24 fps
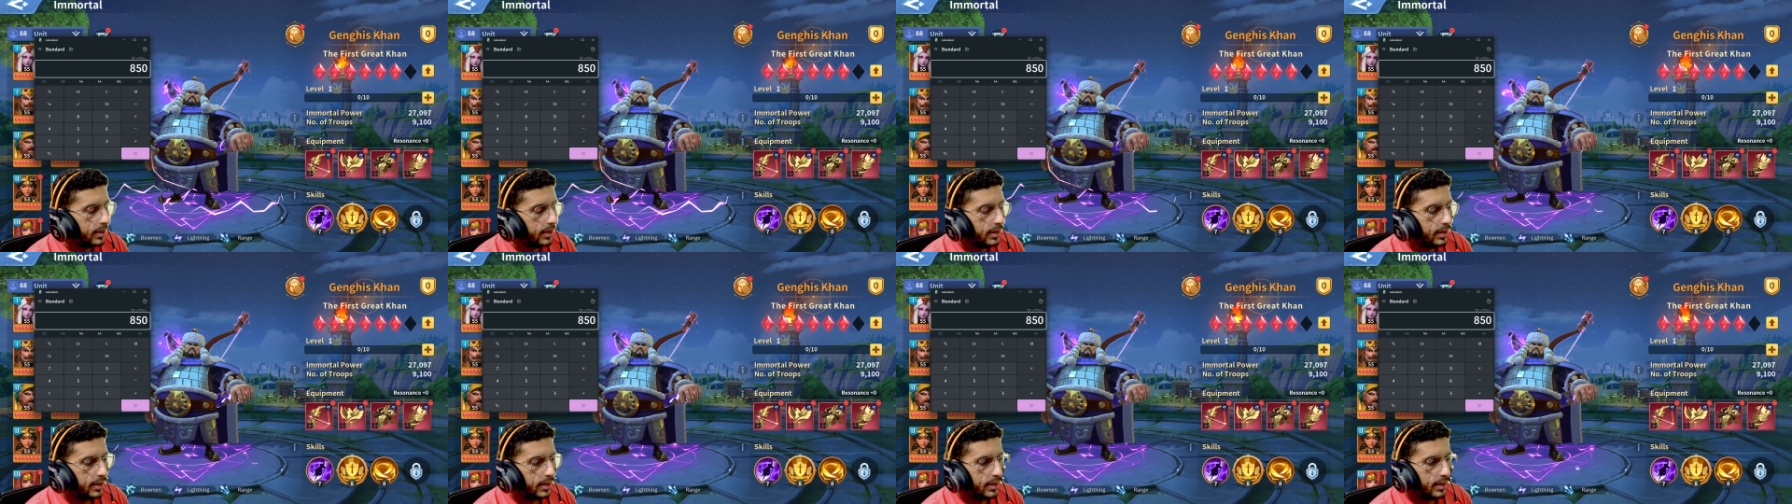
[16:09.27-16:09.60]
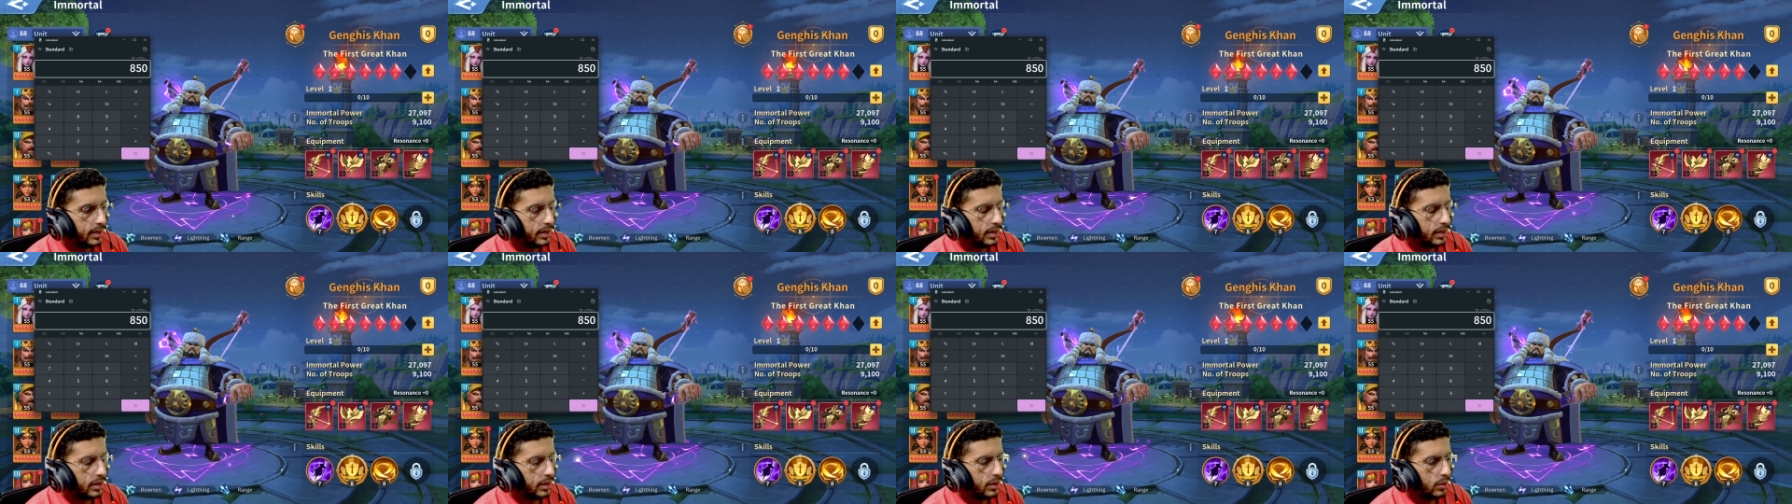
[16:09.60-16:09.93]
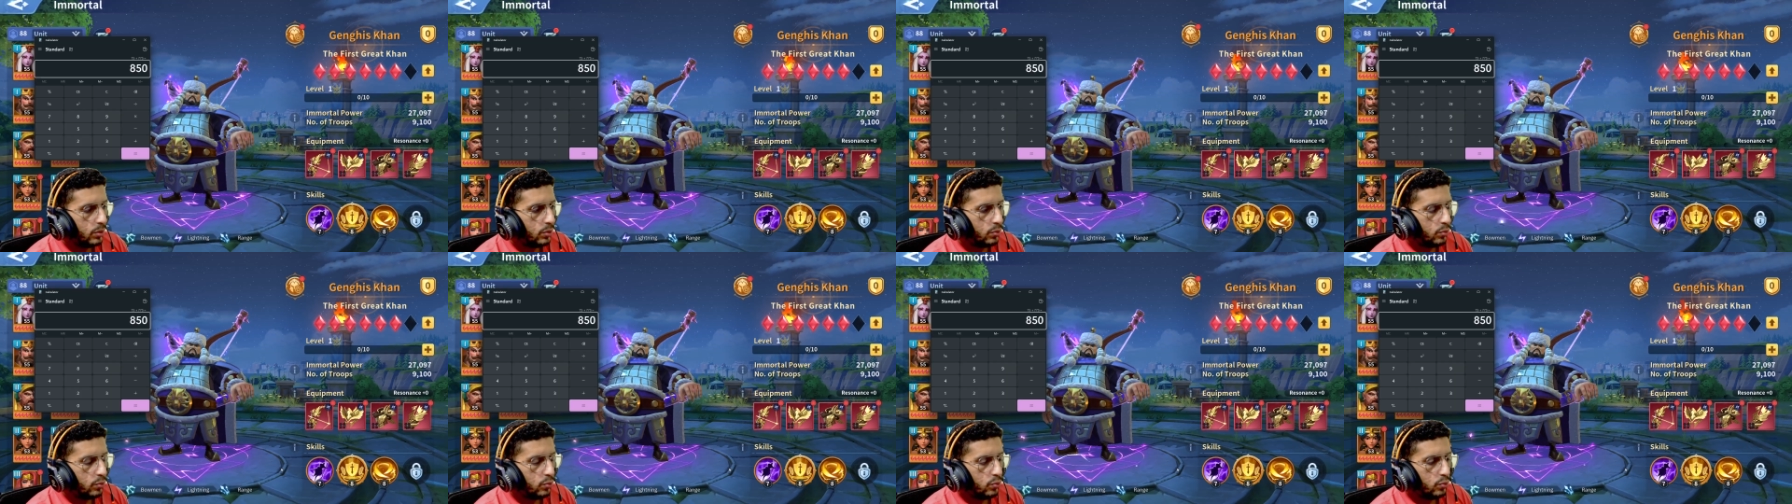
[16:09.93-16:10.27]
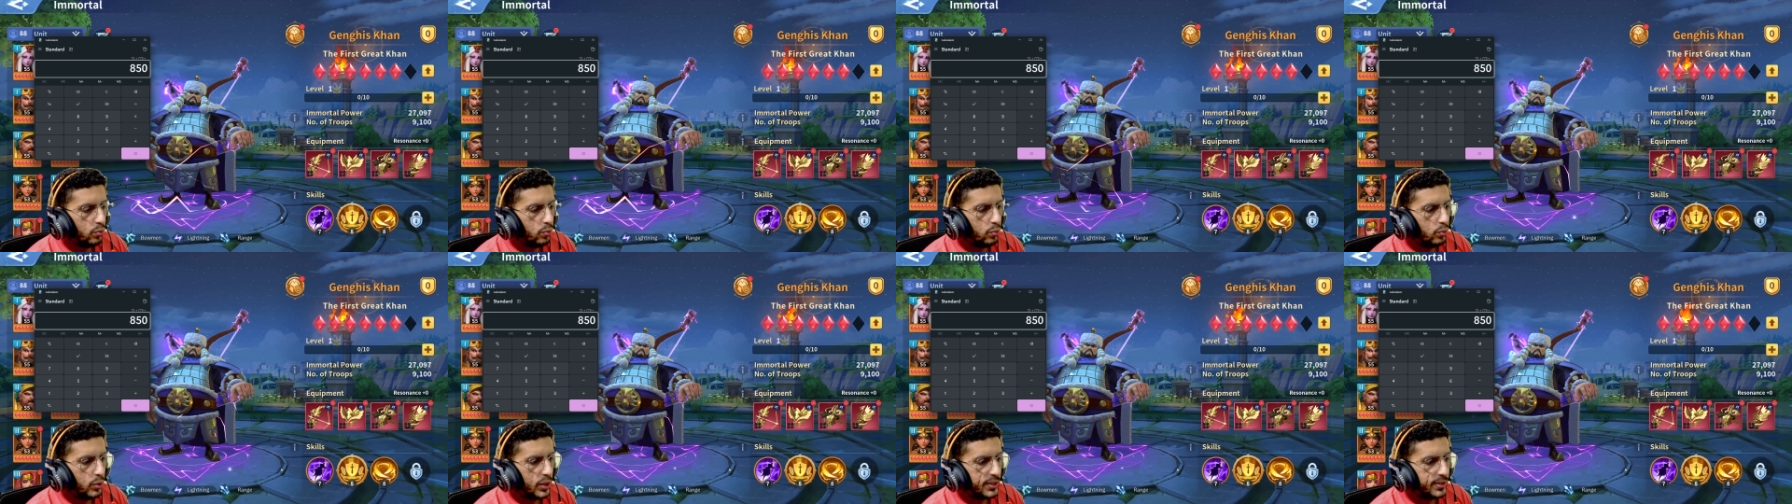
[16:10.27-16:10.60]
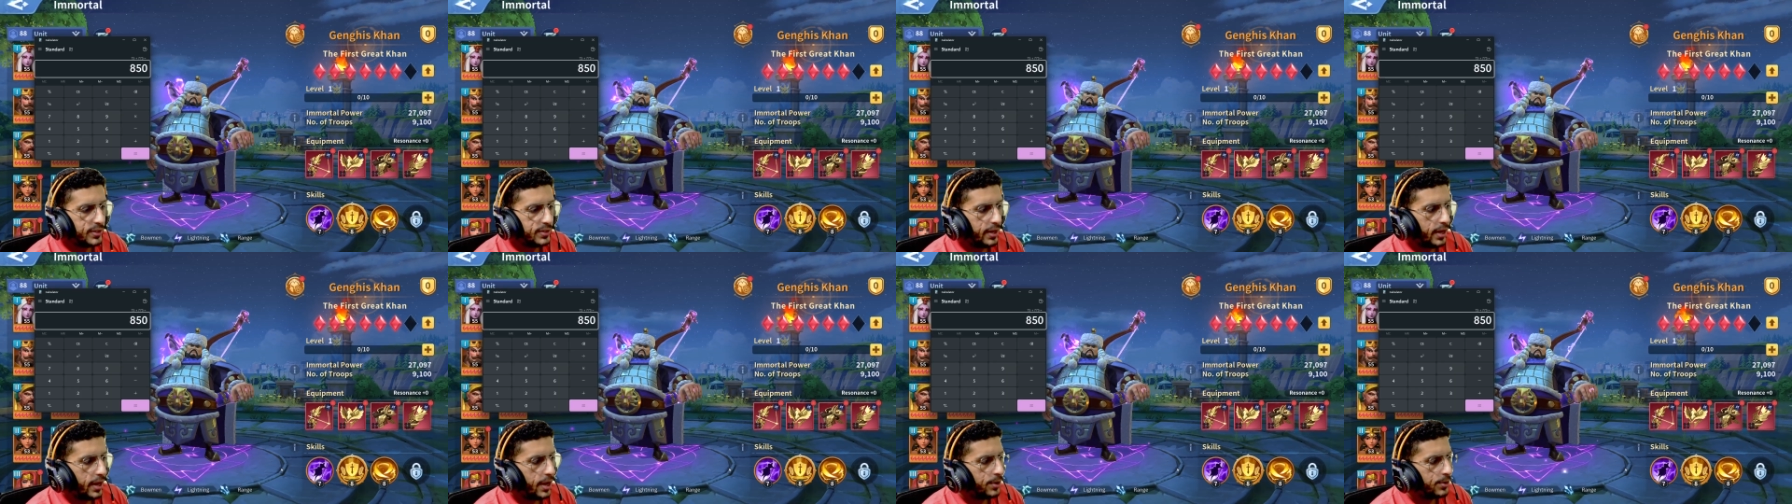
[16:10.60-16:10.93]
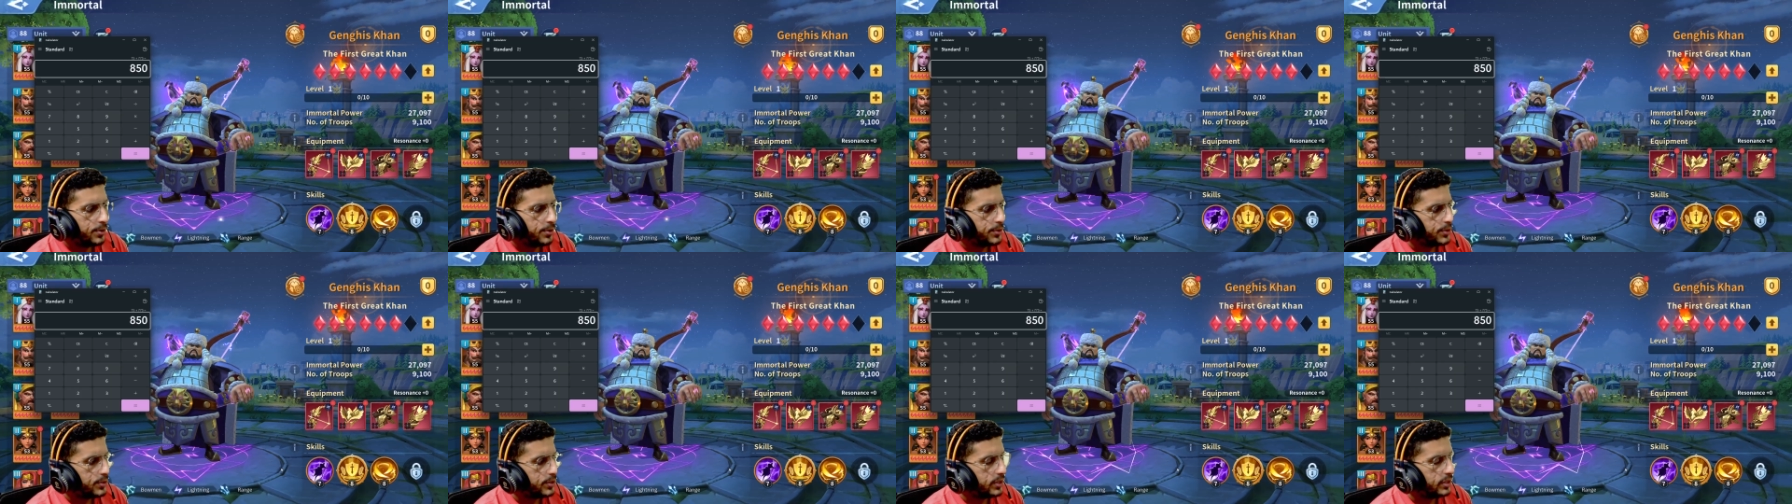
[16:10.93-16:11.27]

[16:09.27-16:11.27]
uh, what else?